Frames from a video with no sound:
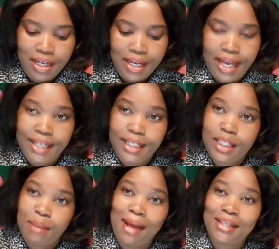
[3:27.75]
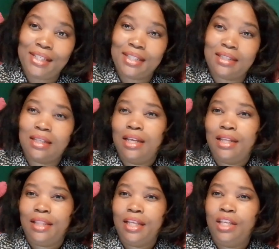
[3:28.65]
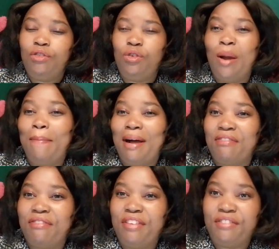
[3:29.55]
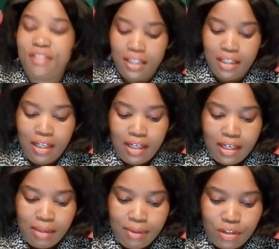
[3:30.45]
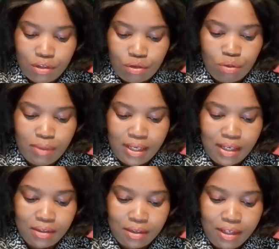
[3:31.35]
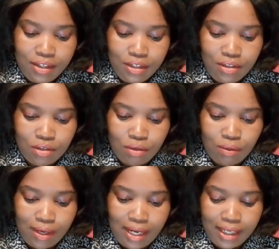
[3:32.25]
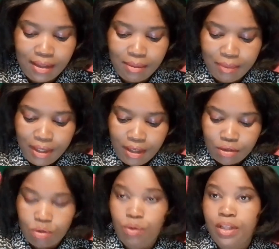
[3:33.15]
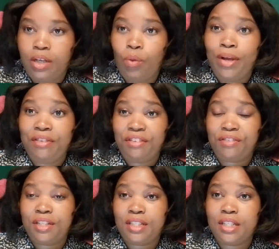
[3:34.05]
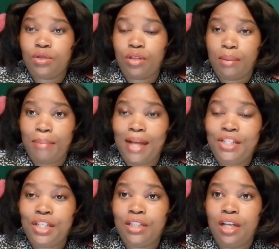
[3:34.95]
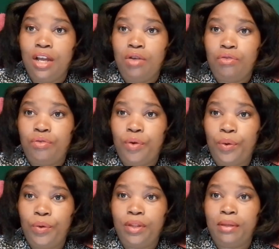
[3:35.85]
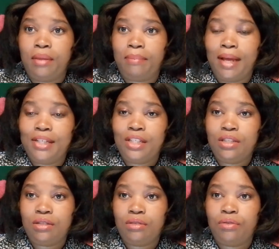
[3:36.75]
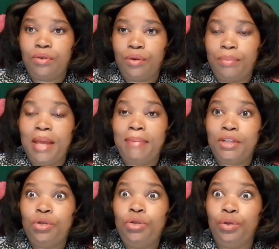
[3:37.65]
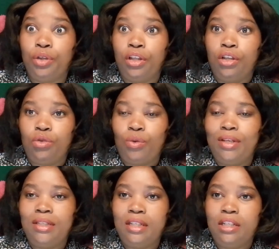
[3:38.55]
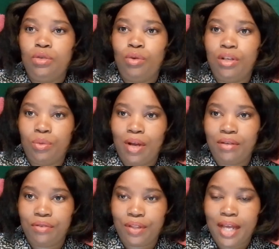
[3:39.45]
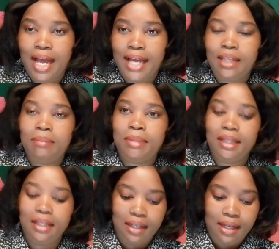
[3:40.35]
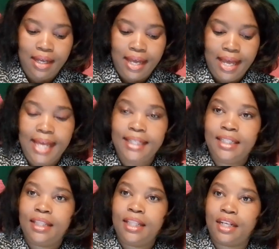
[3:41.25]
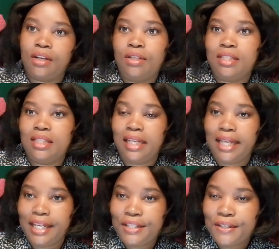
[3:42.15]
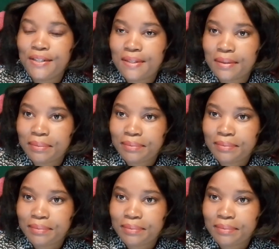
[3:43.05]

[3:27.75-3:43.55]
and the budgets, they give you above 50. Let me just do my calculations. I like them. So they weigh 56. So the budget for the budget for paper 2 2021 for the IEB and the reconciliations